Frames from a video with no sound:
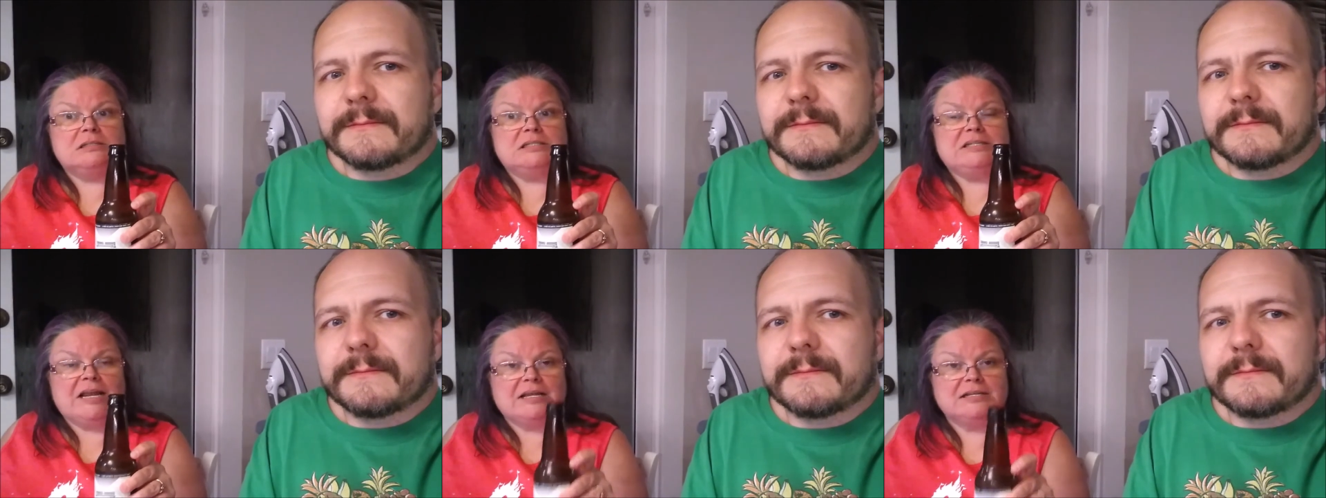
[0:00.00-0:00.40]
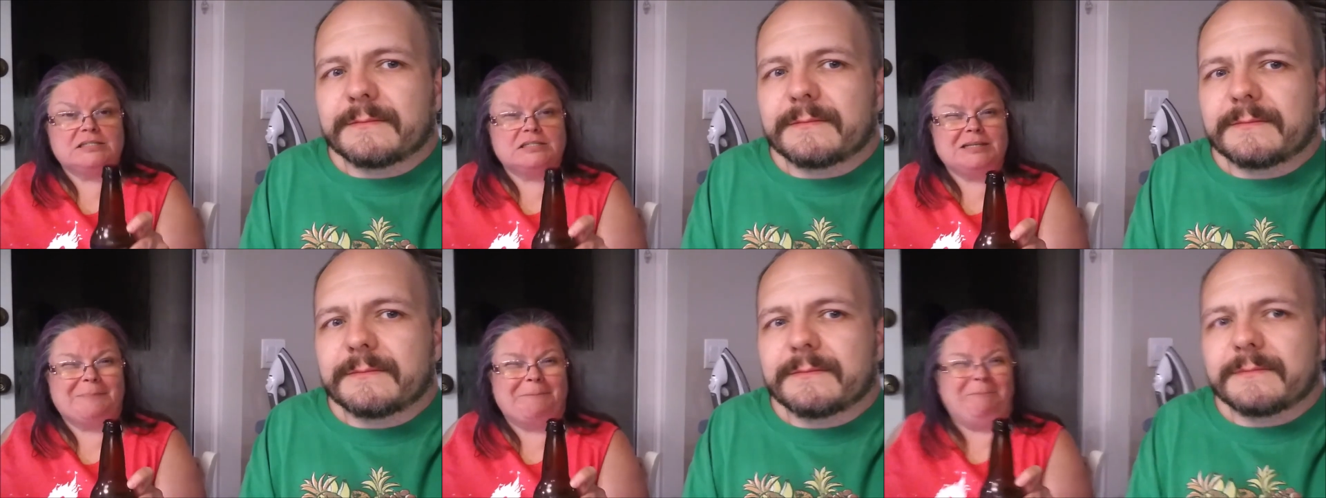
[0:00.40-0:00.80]

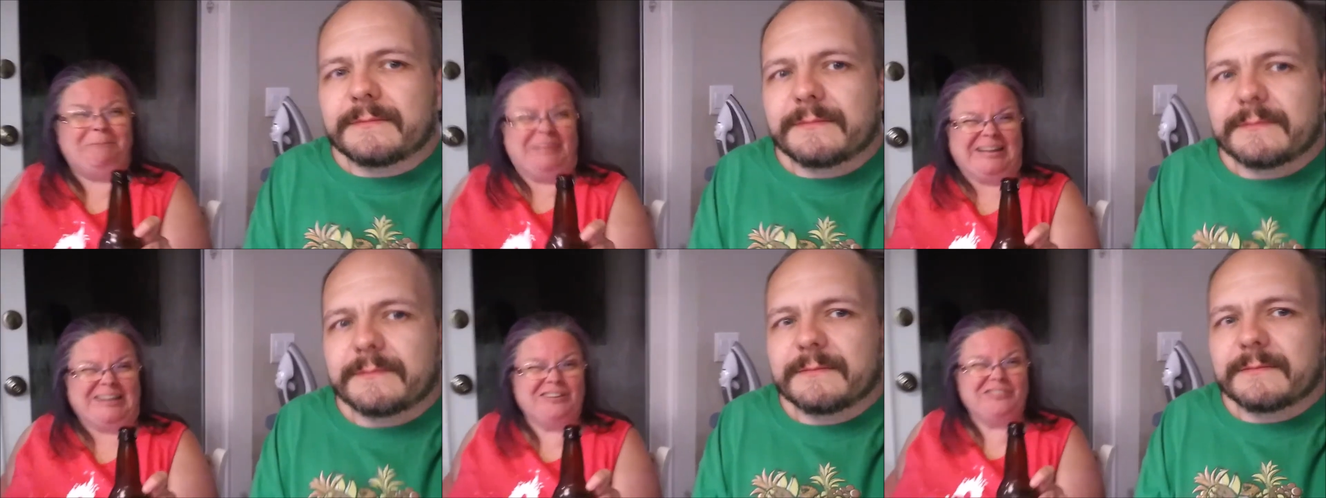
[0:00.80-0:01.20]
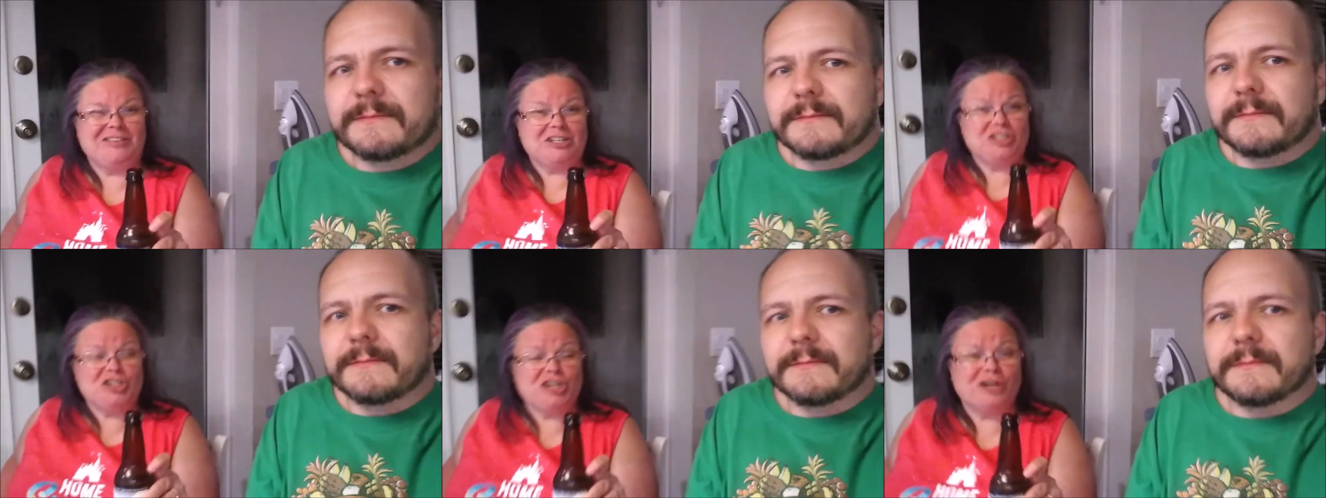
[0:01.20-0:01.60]
Speaker 1: taste a bit of
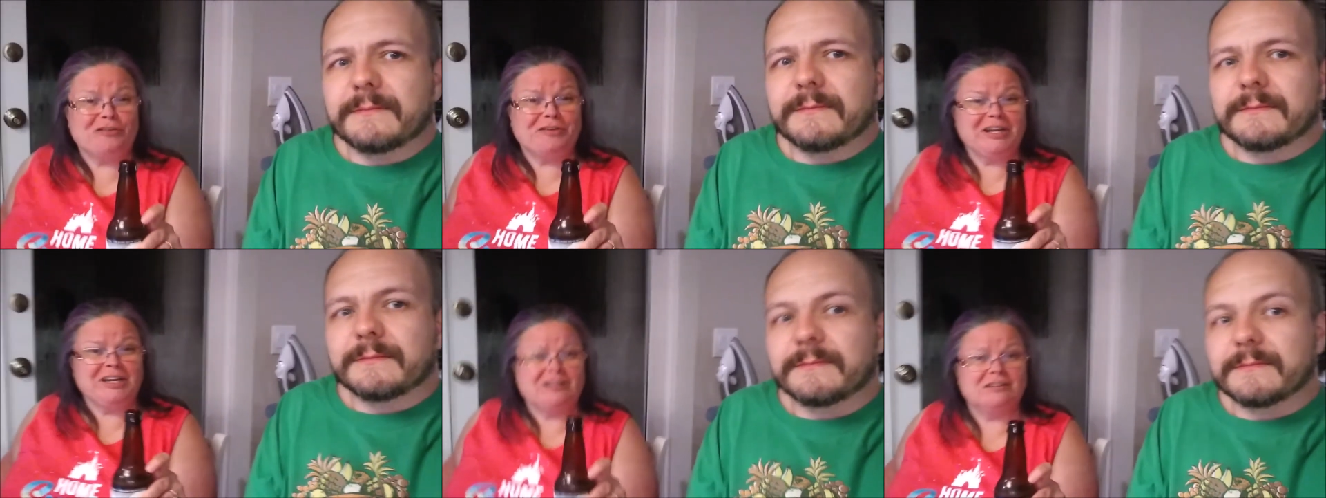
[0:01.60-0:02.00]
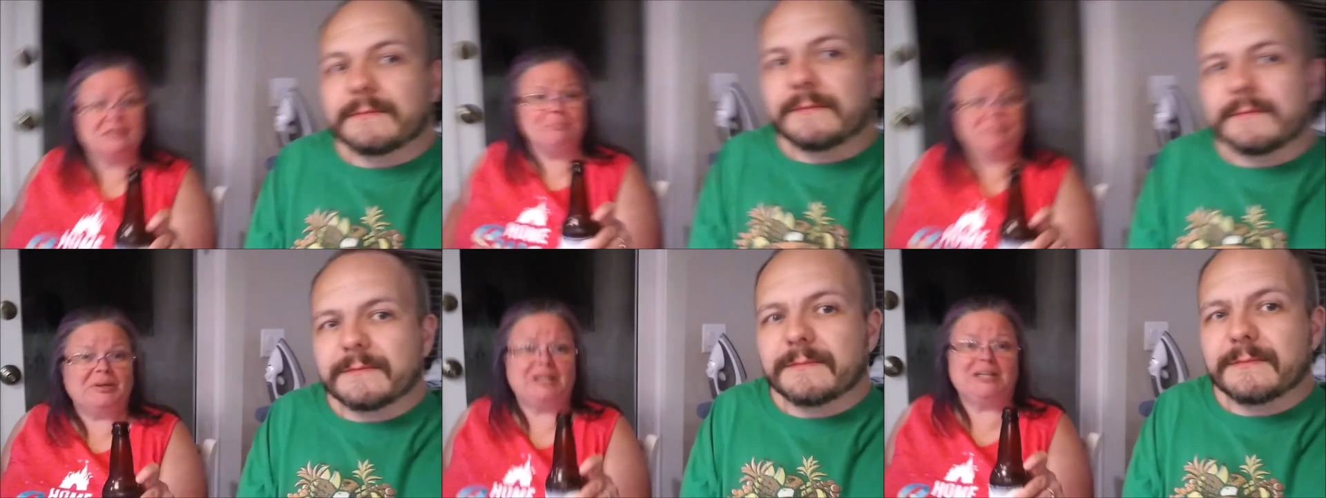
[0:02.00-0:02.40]
the cherry,
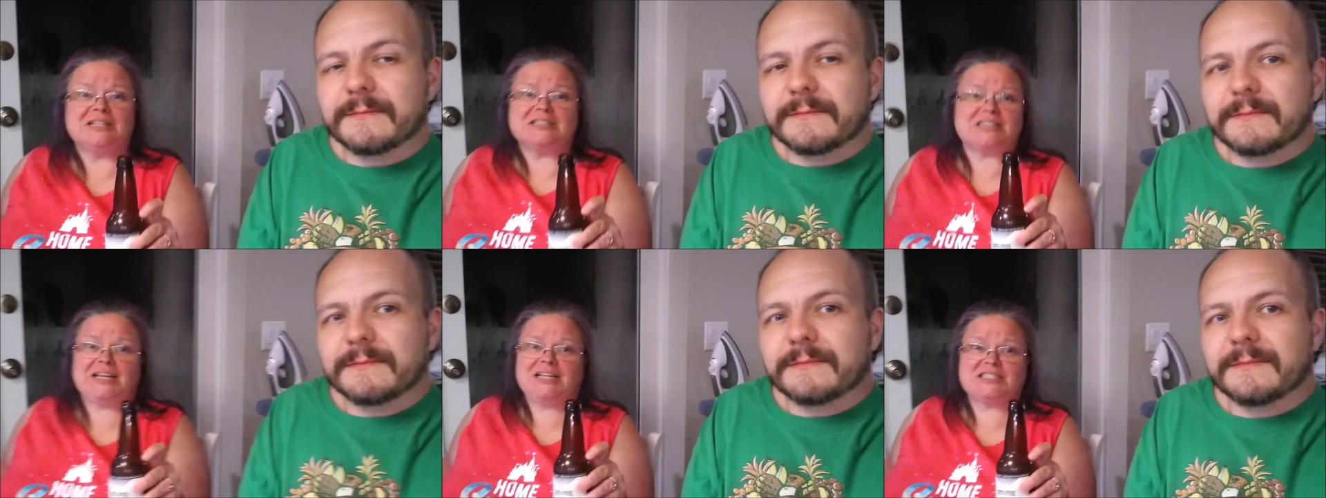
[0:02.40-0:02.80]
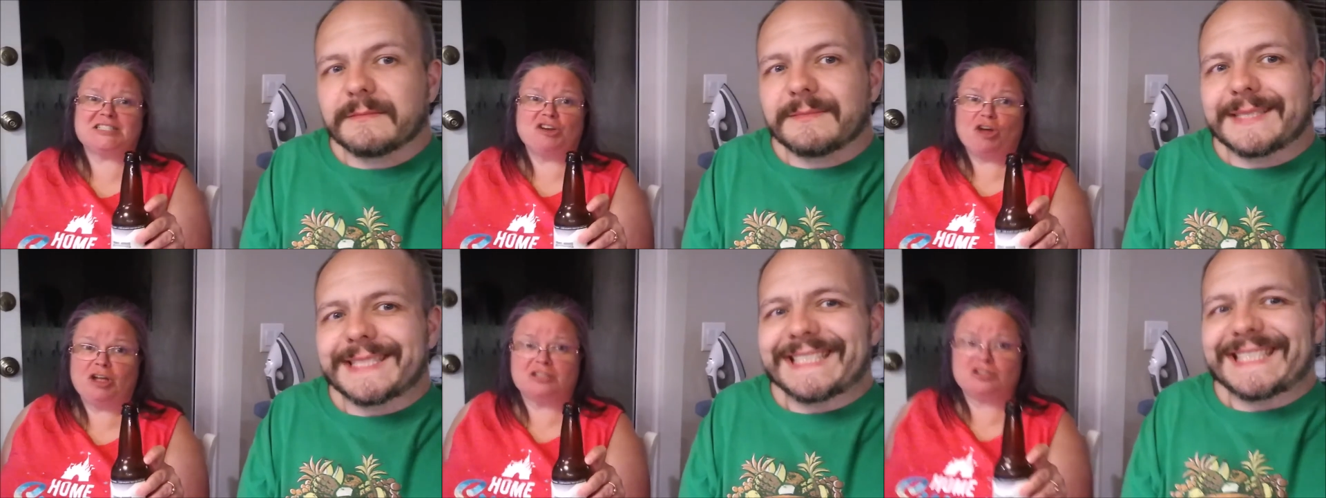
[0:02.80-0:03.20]
but it's it's
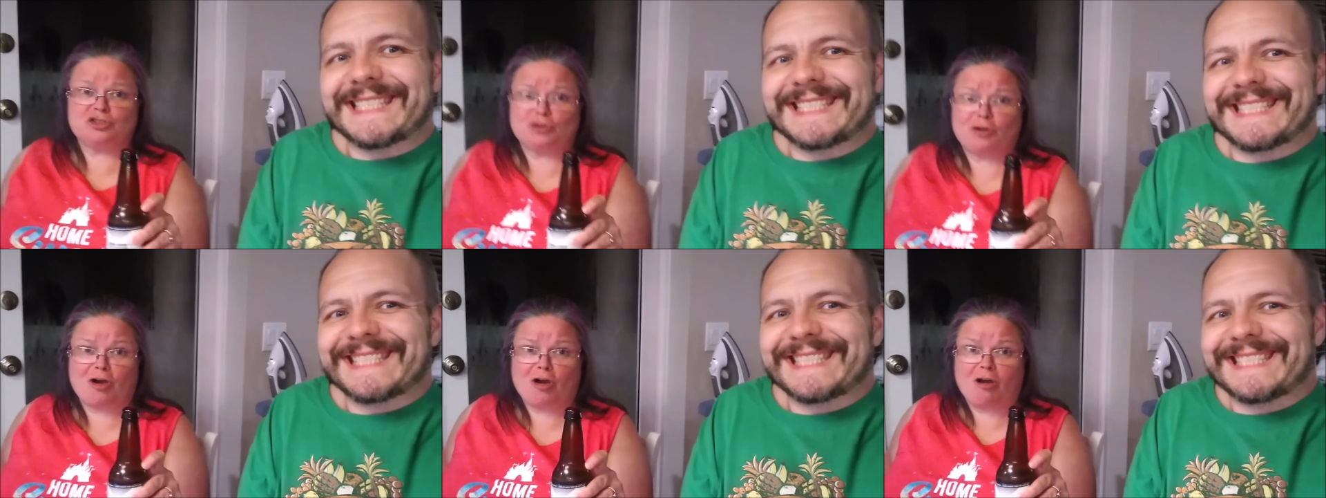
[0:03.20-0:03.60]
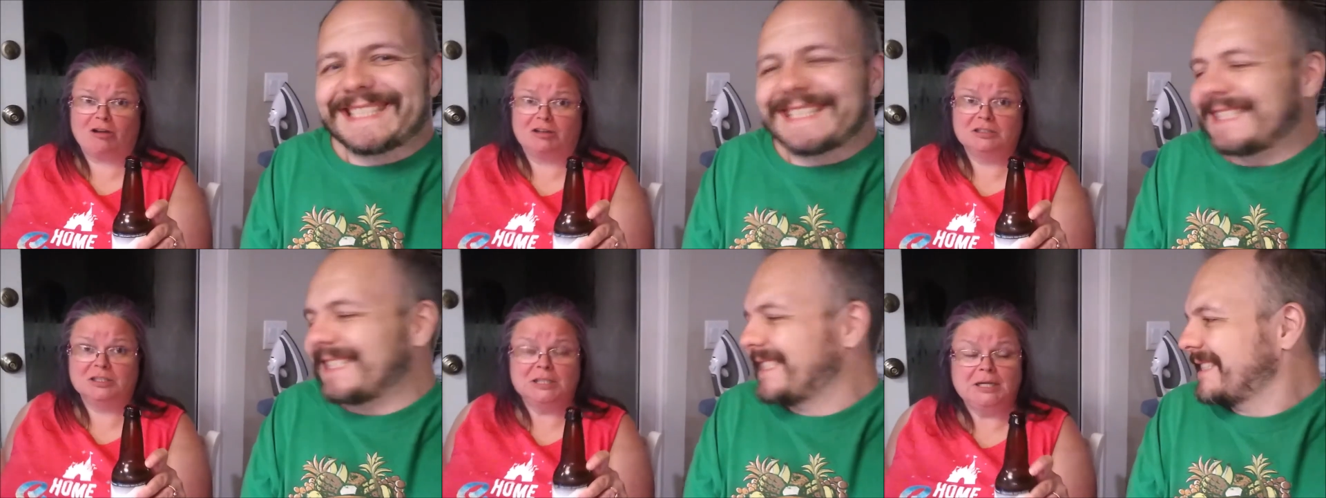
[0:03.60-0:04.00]
not
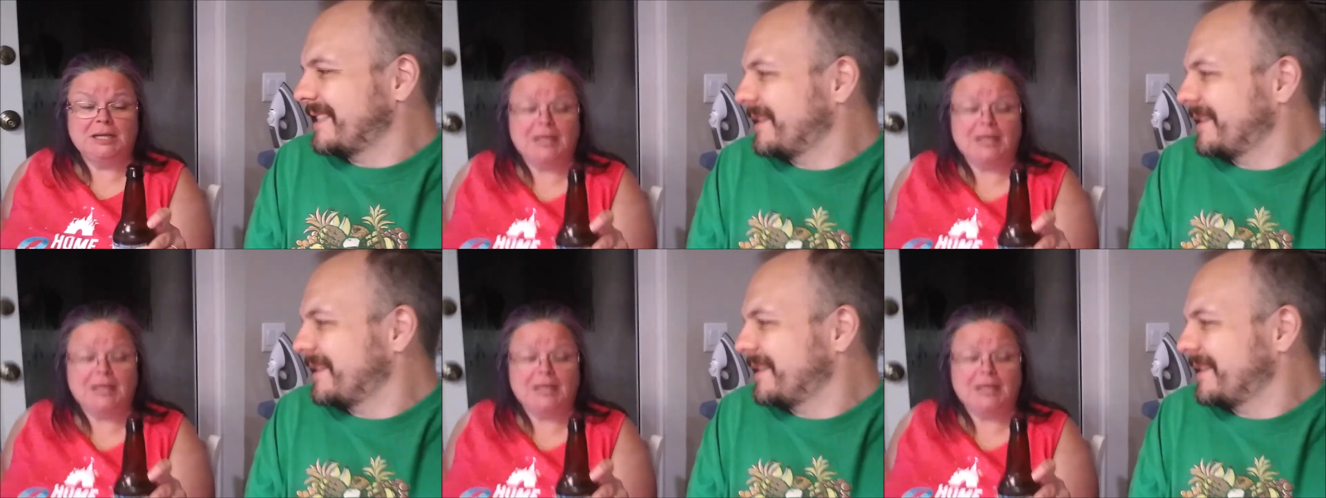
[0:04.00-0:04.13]
strong.